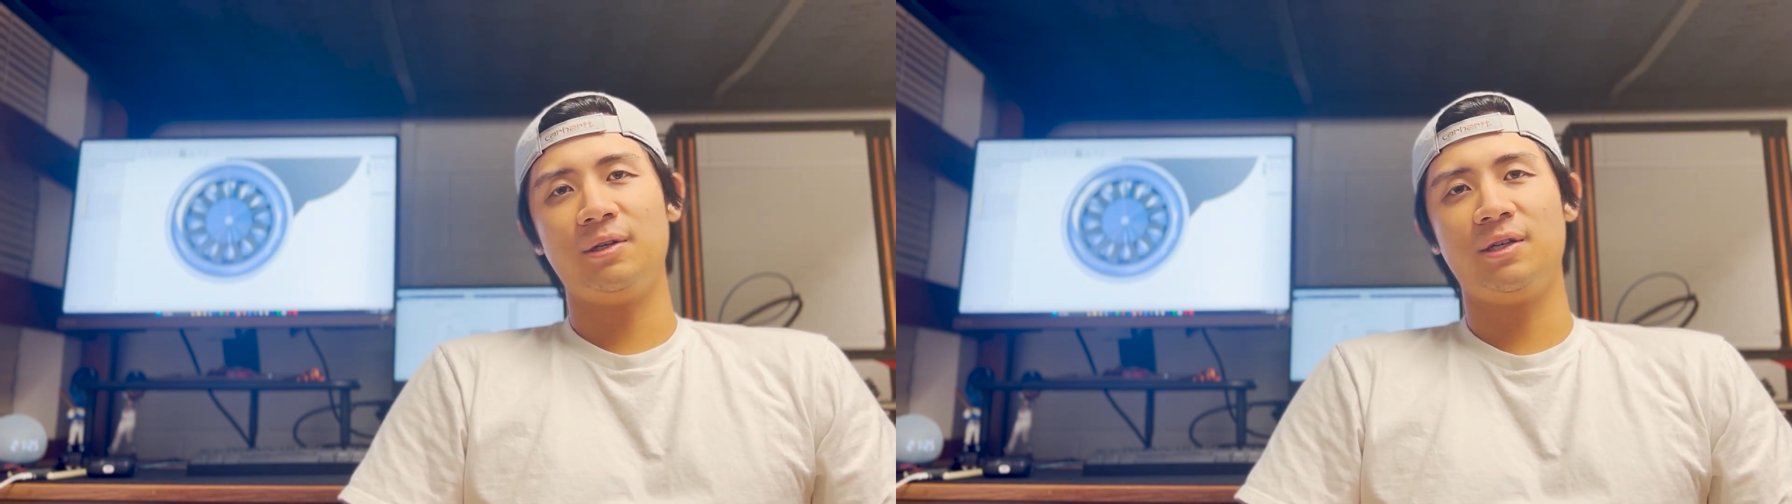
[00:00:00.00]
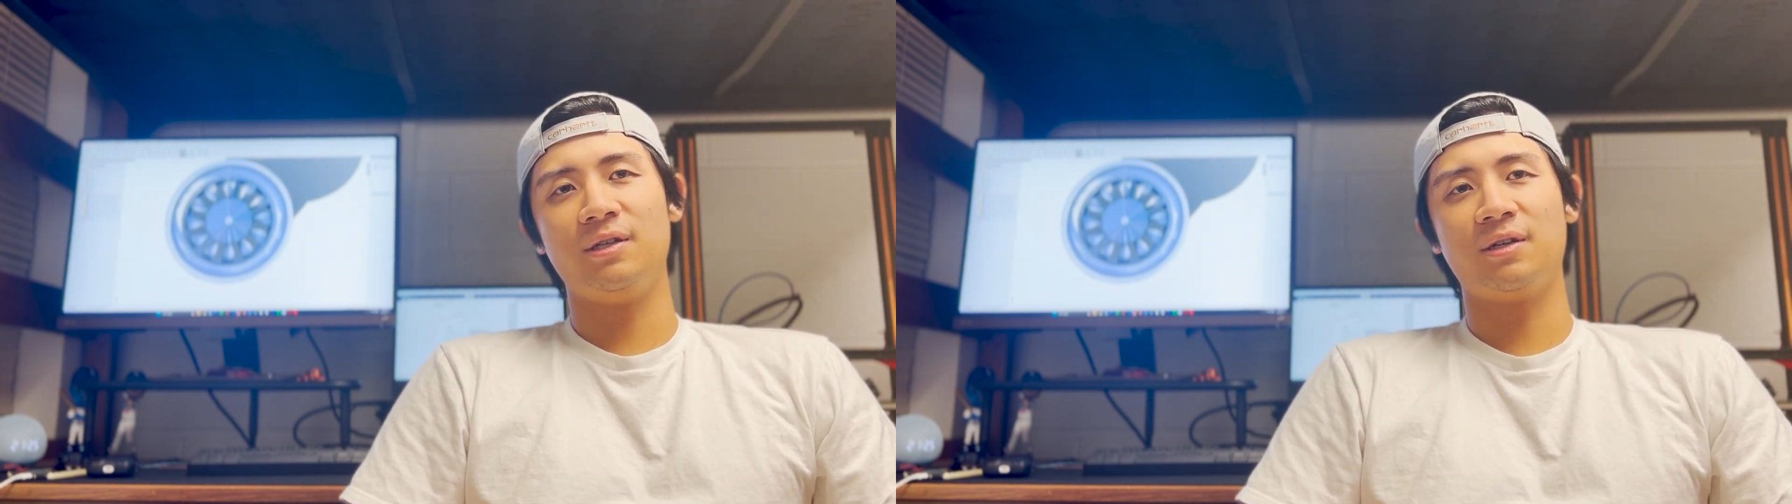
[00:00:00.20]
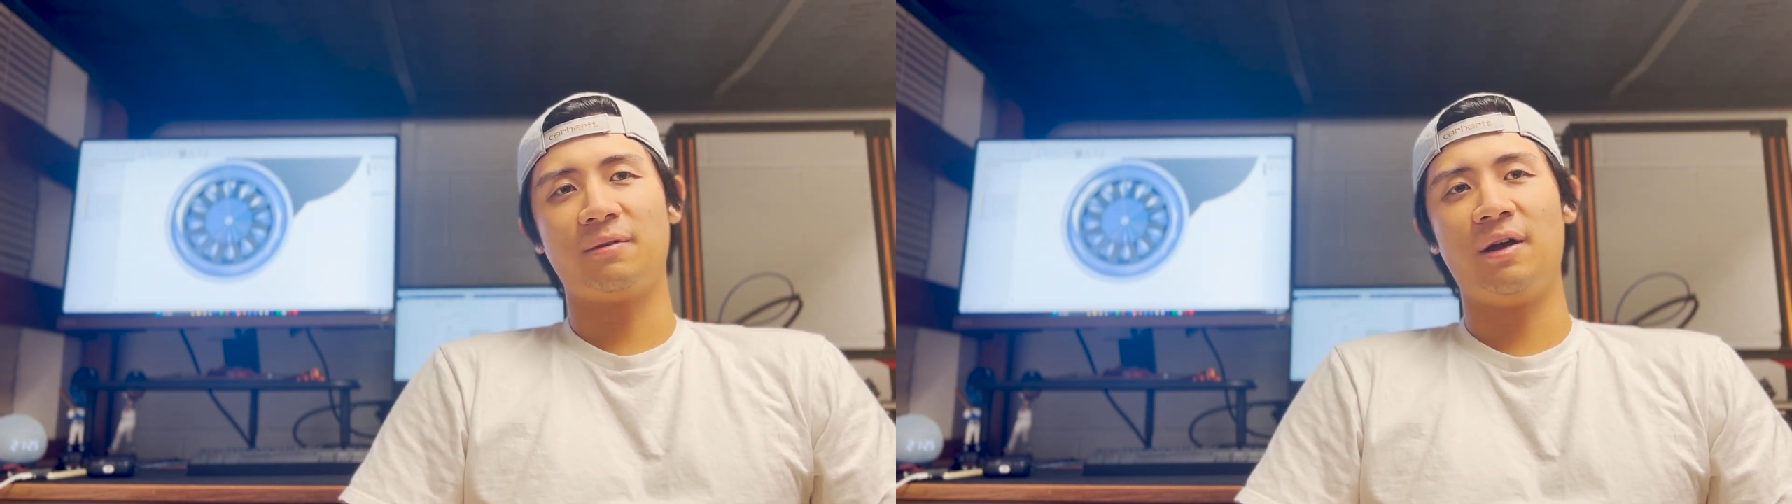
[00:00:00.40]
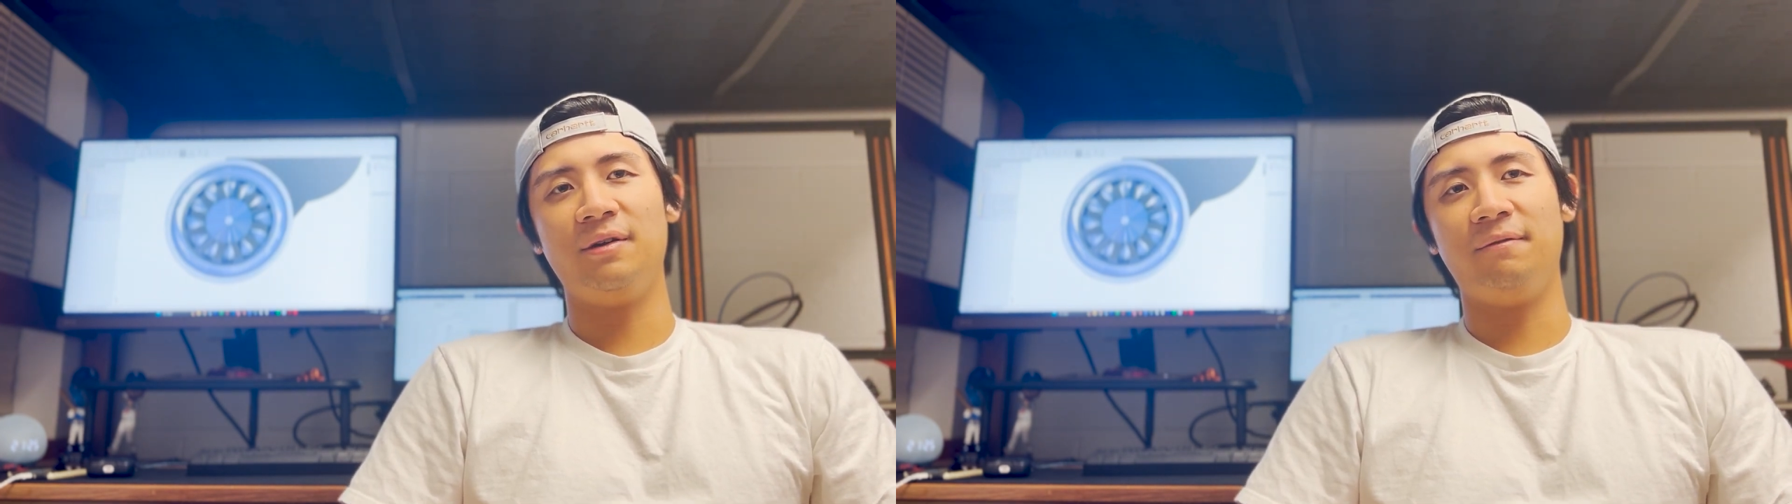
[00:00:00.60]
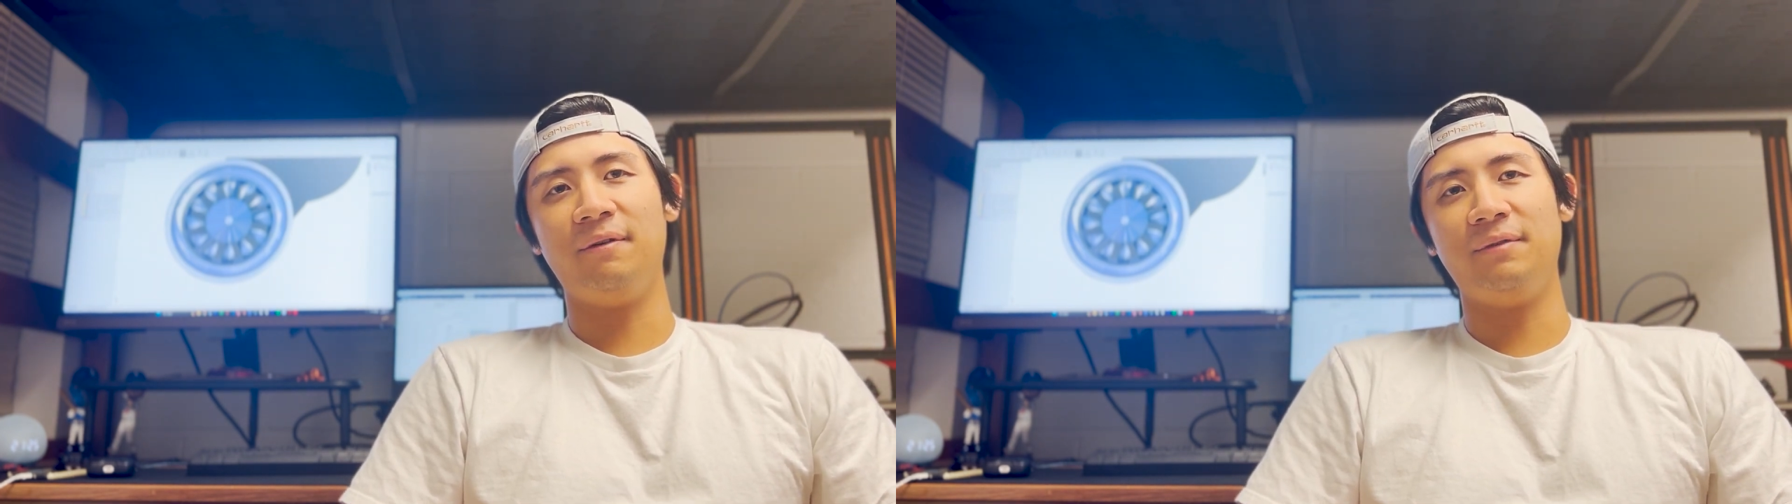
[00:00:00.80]
which is
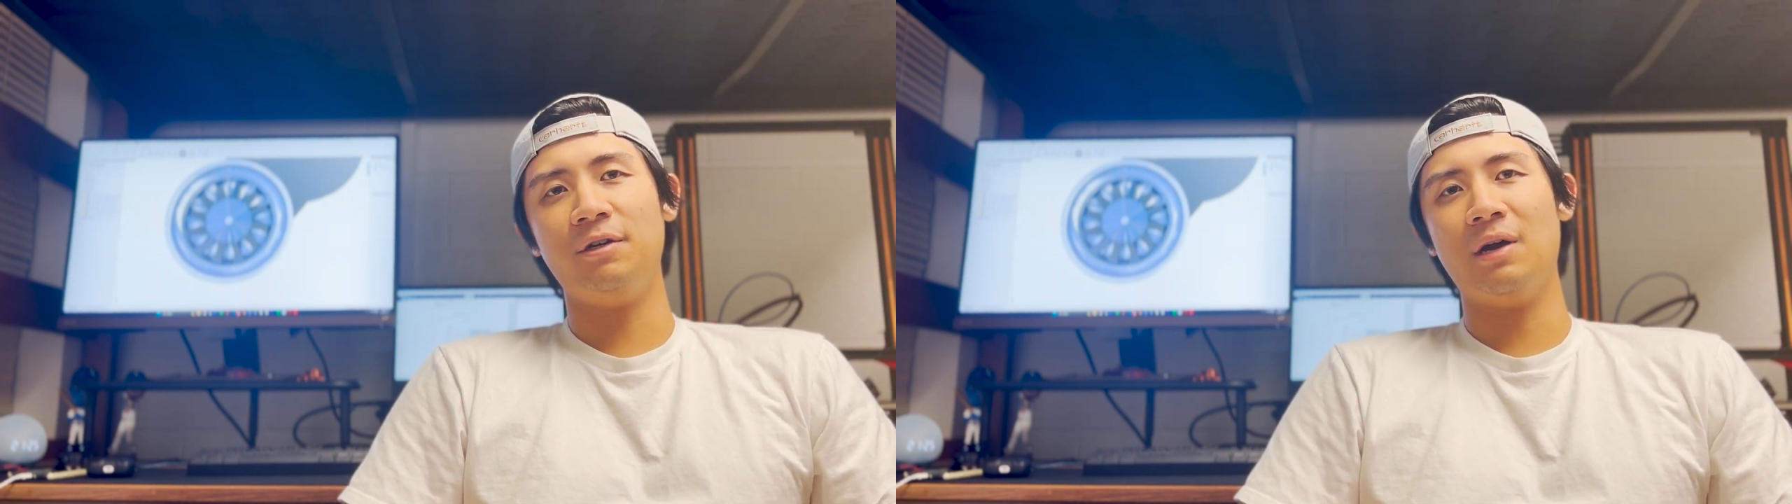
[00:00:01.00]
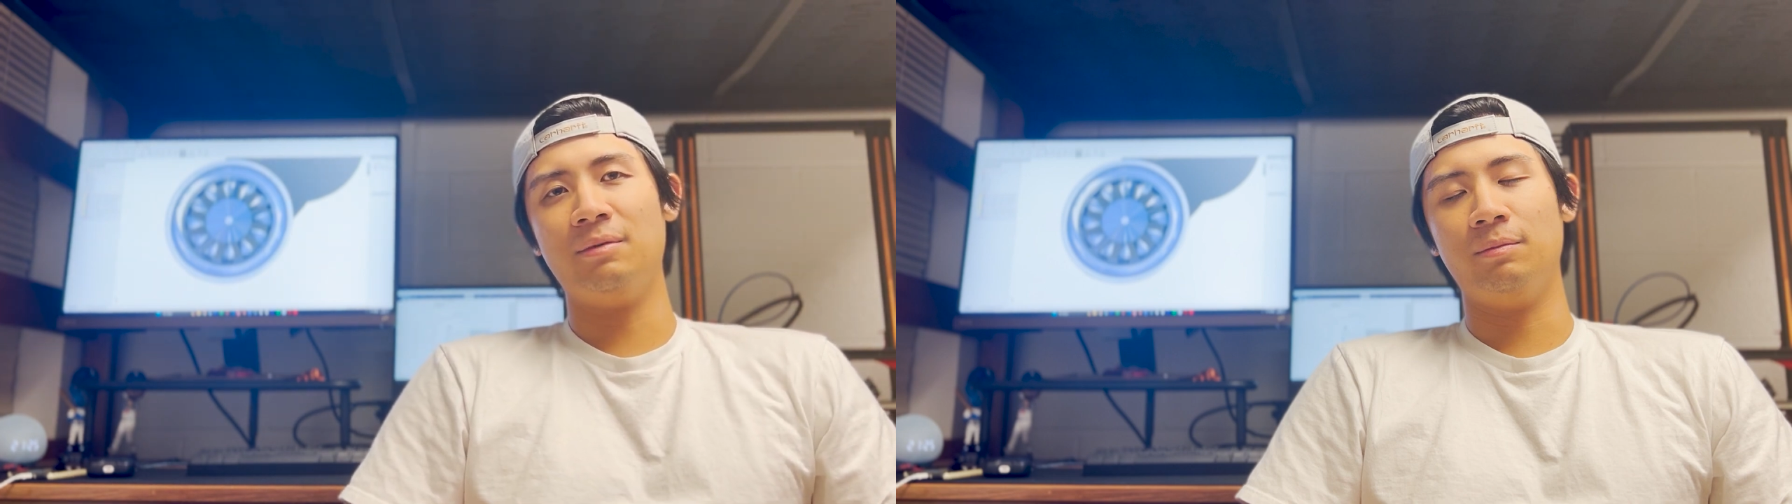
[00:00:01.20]
around a 50 gram